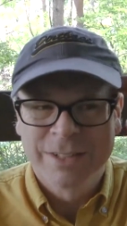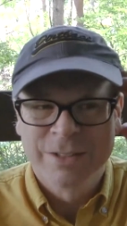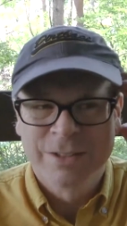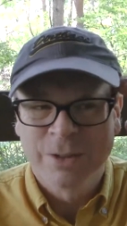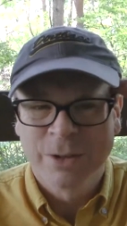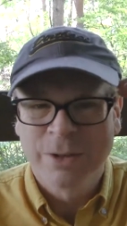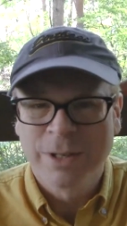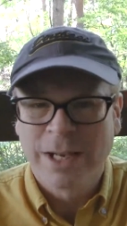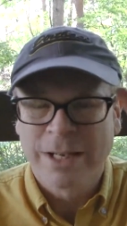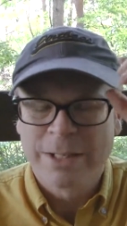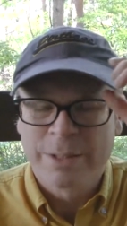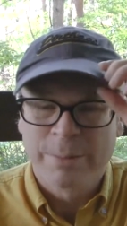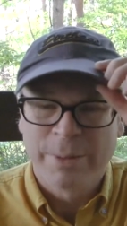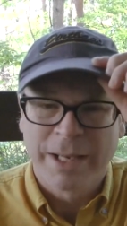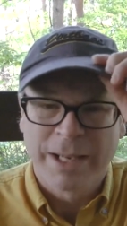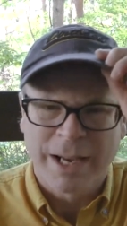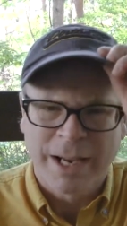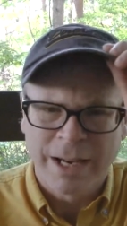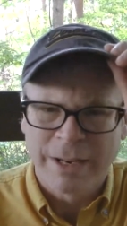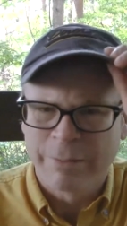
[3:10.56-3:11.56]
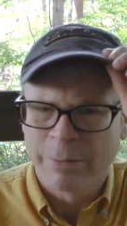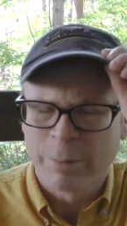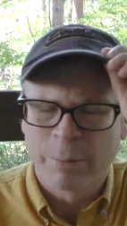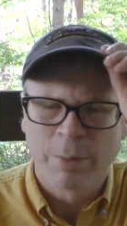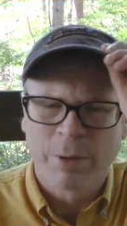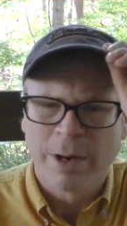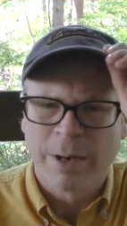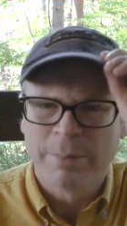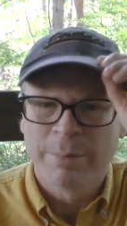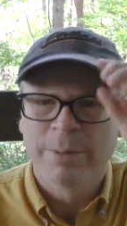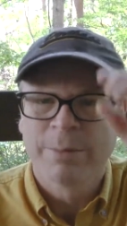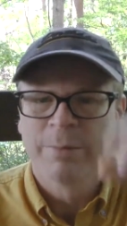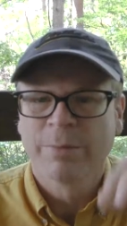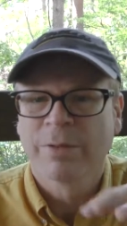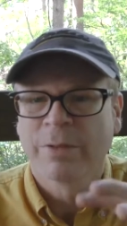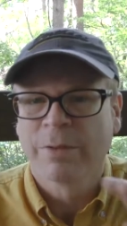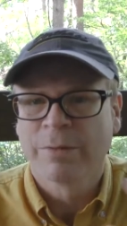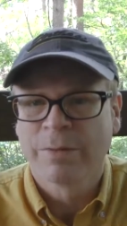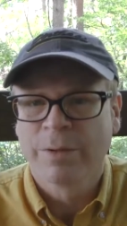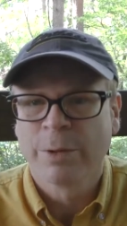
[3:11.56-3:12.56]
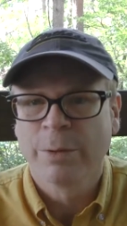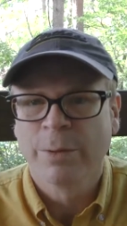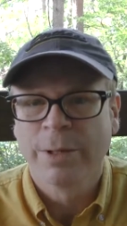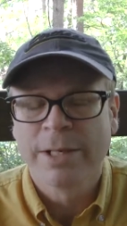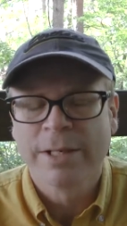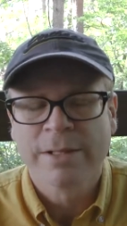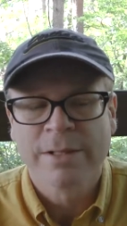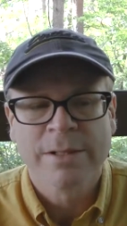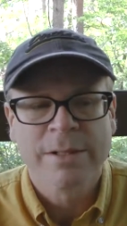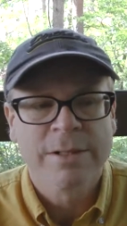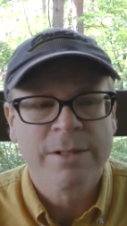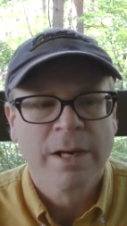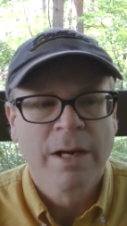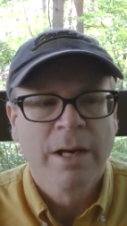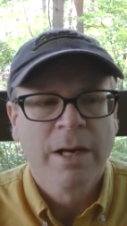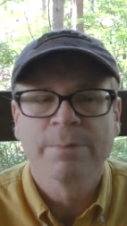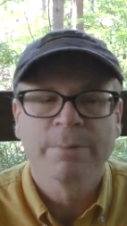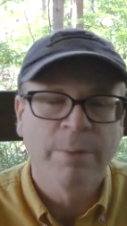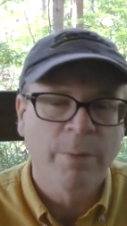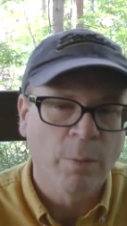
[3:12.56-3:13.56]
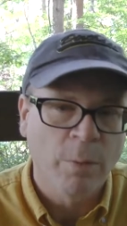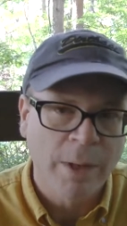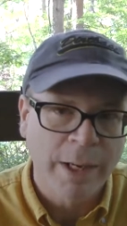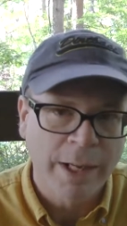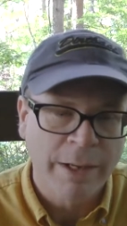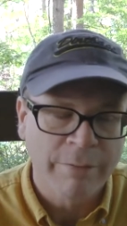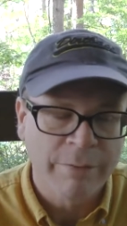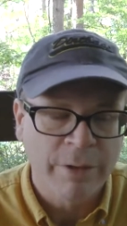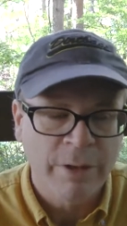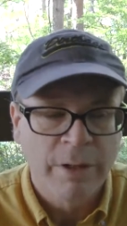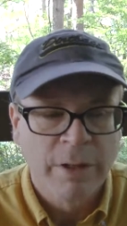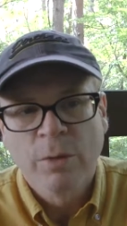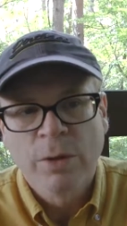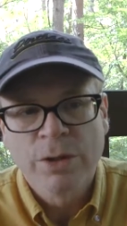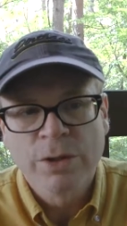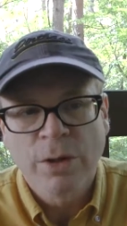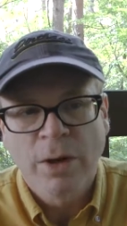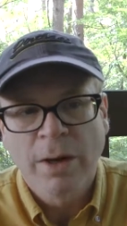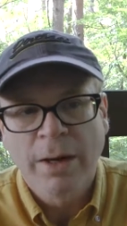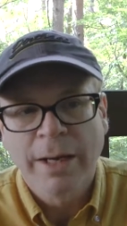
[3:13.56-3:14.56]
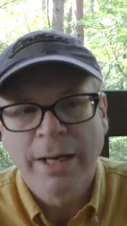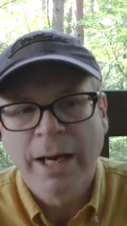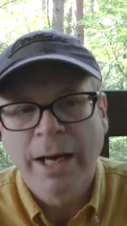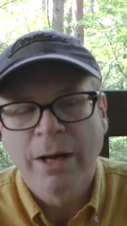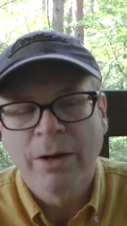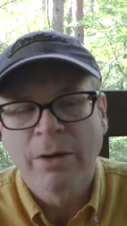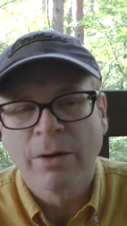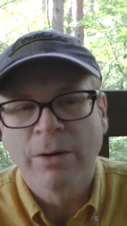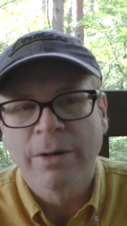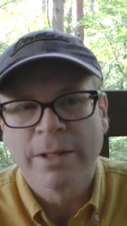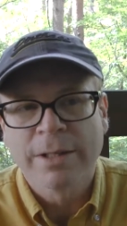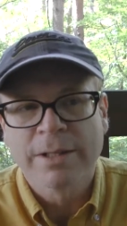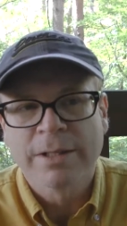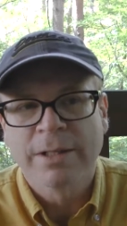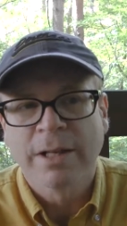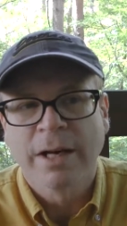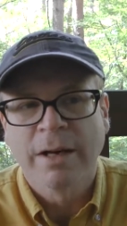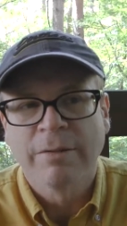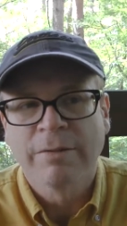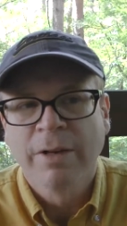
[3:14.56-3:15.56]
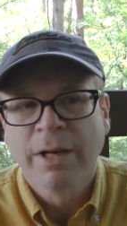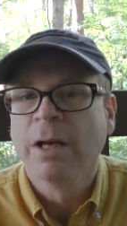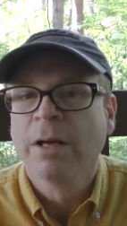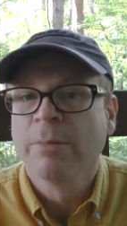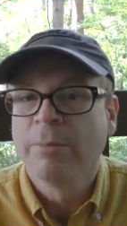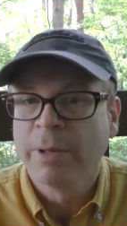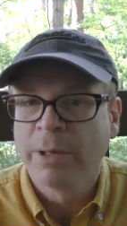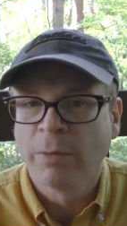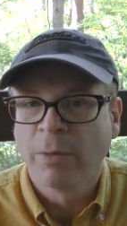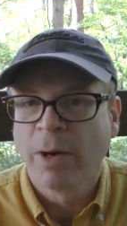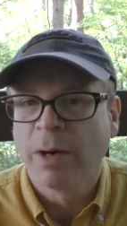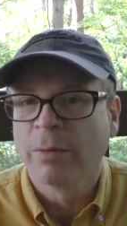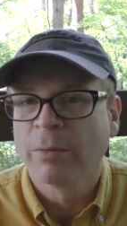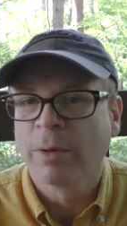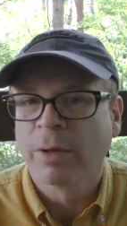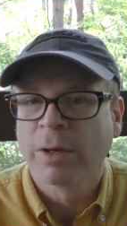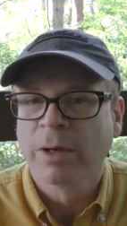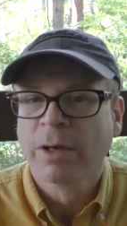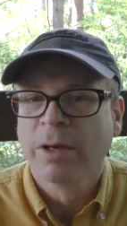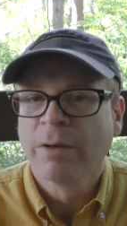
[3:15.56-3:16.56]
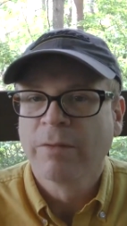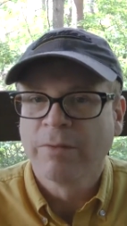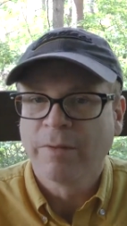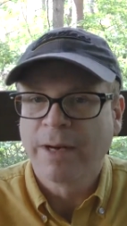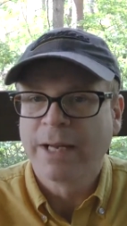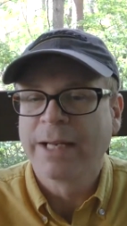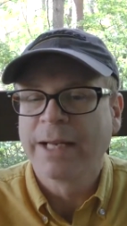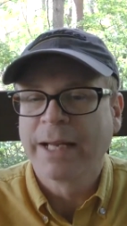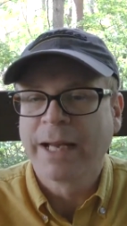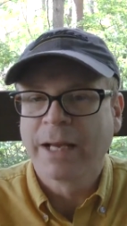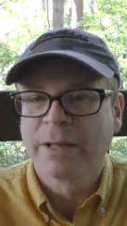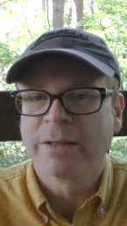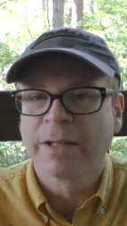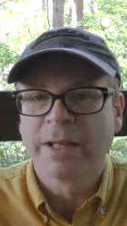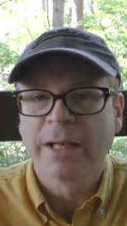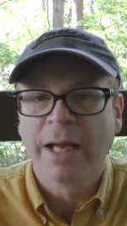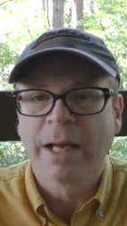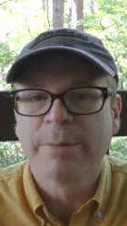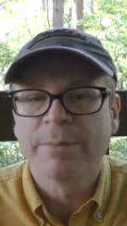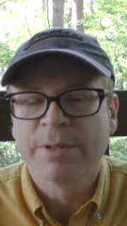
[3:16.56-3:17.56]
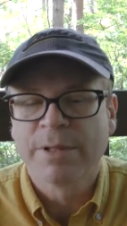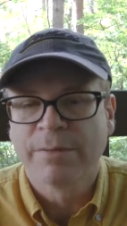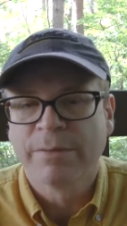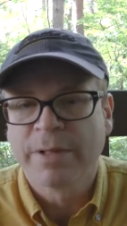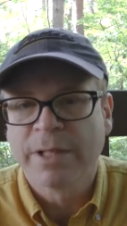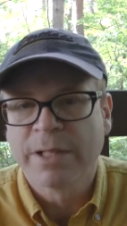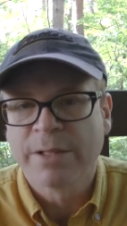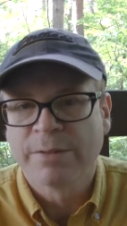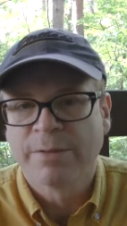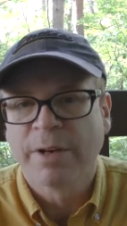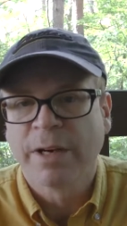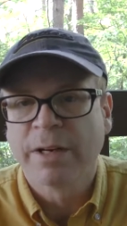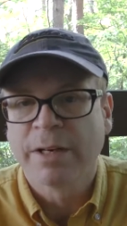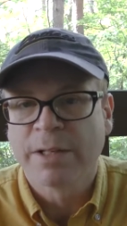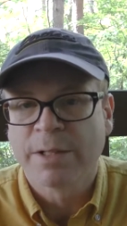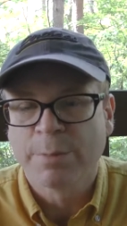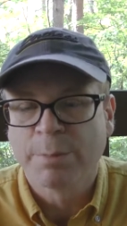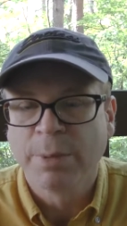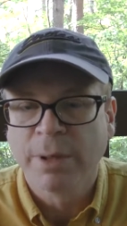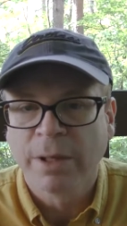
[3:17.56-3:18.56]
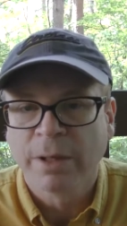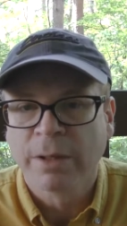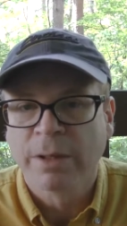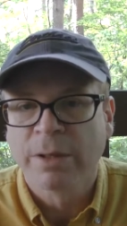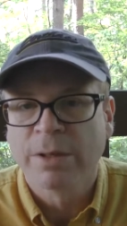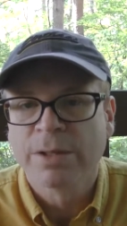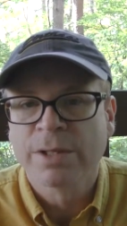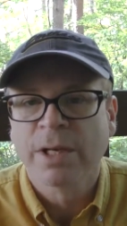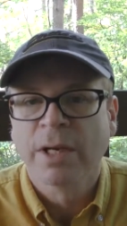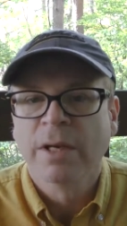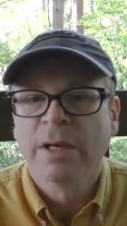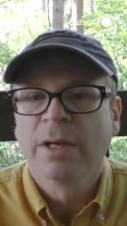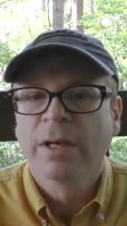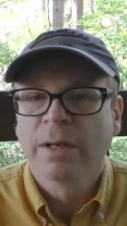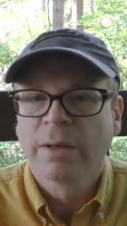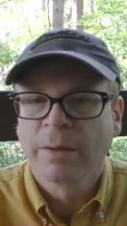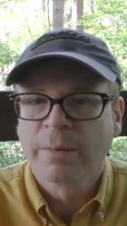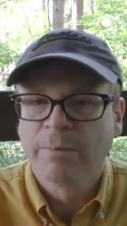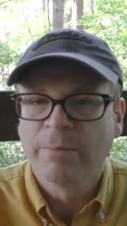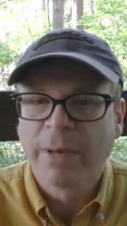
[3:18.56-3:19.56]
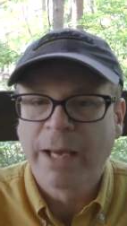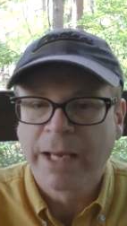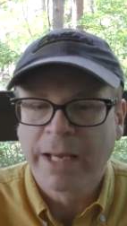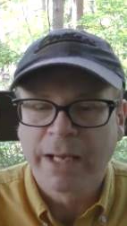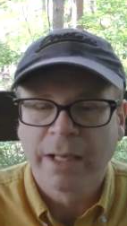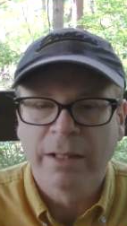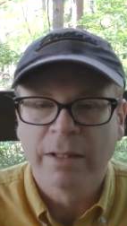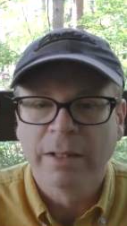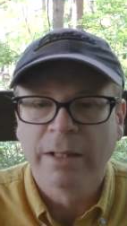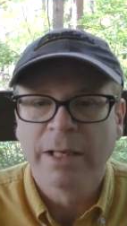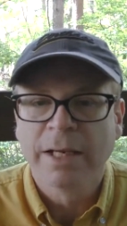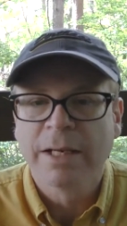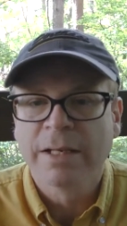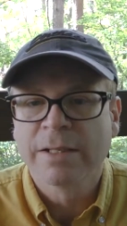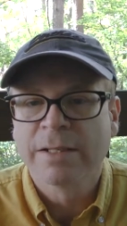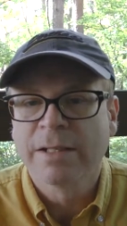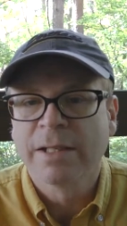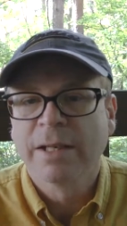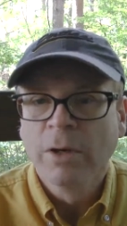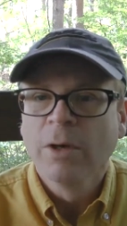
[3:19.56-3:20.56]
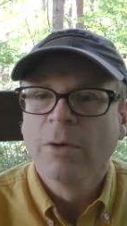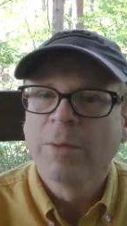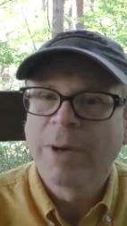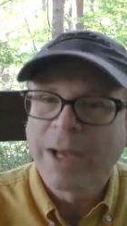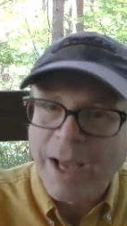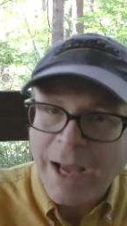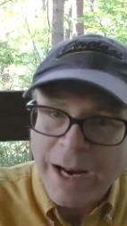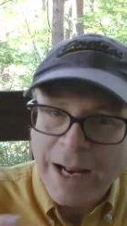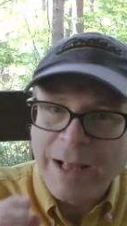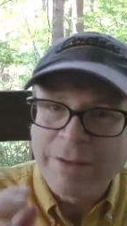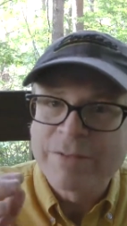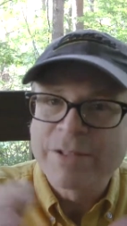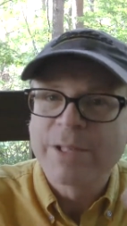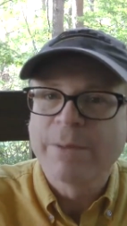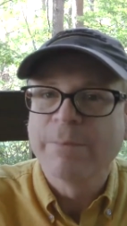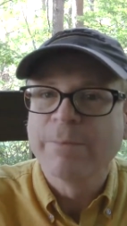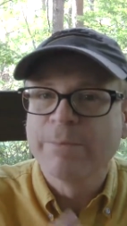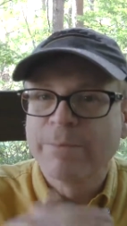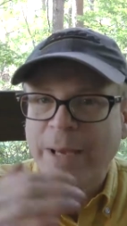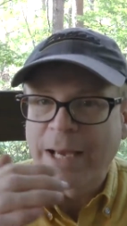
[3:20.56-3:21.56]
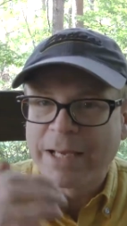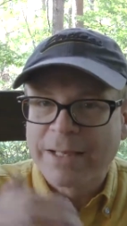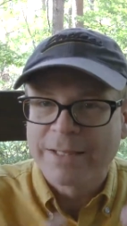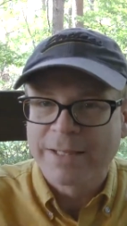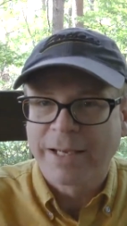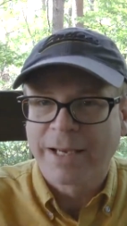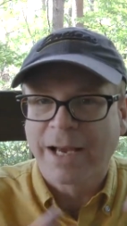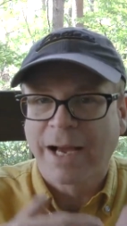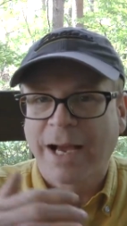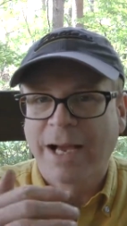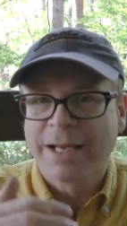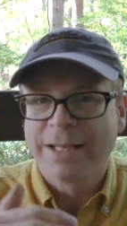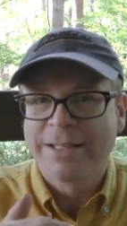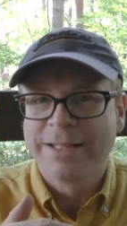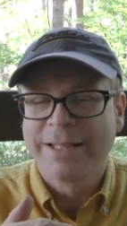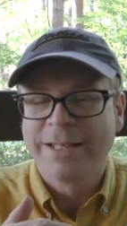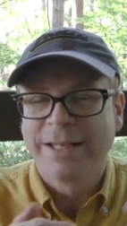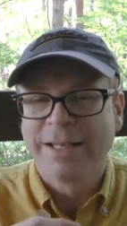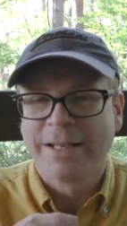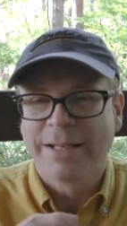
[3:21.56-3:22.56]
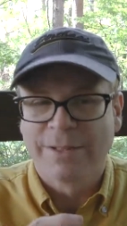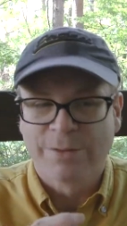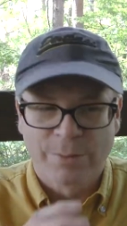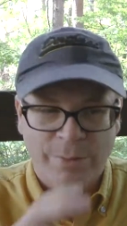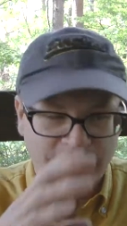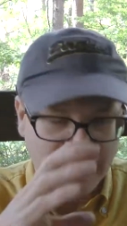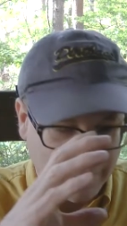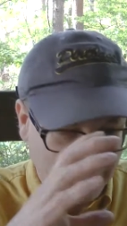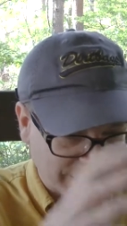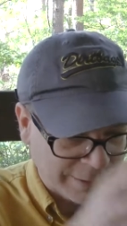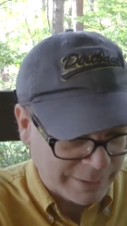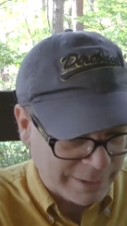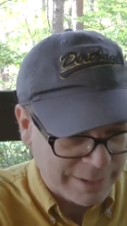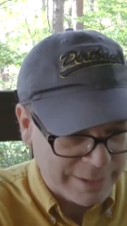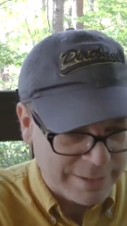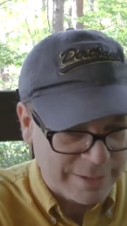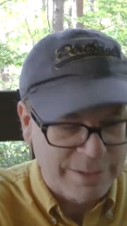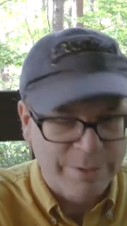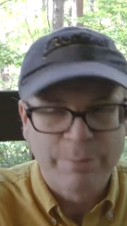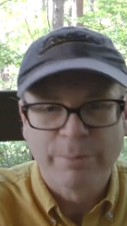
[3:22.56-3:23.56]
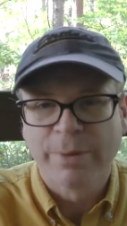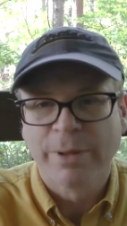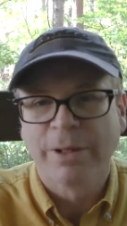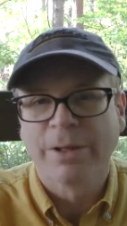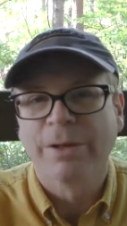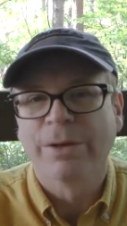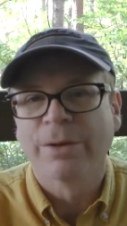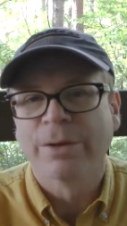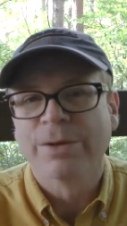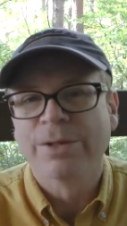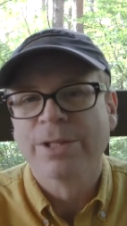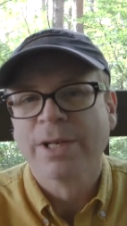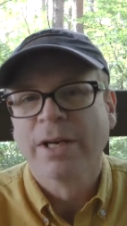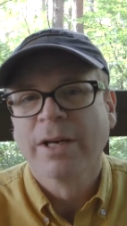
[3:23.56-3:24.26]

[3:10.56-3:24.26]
turned out to be kind of a problem for a few reasons, but whatever. We're drawing out all this stuff. Meanwhile, we're finding out the names of these various builders, making a list. We kind of have some basic ideas. We've got a list of builders